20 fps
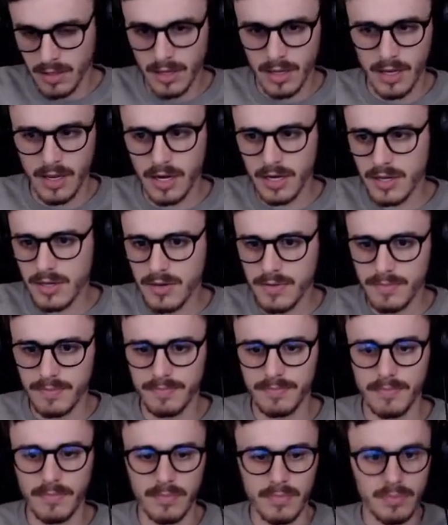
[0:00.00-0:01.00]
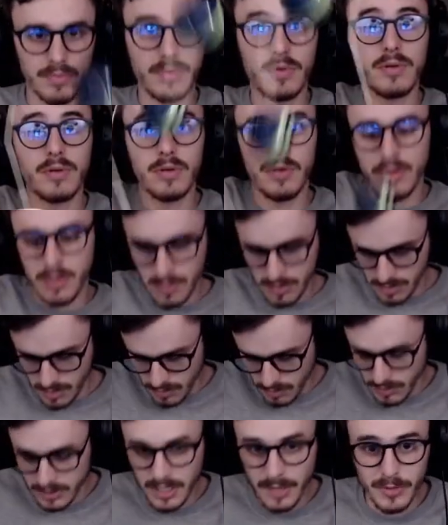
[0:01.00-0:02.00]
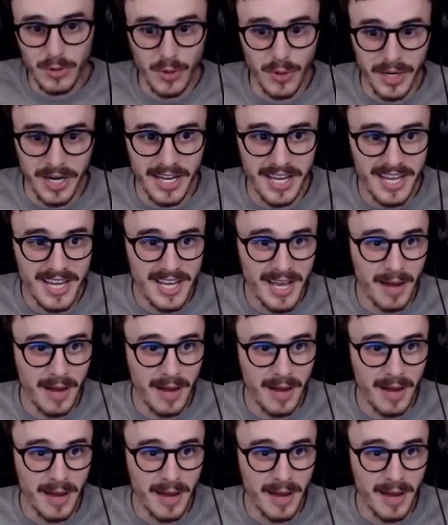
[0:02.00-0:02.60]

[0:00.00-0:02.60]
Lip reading: How do you... What's up, Tori?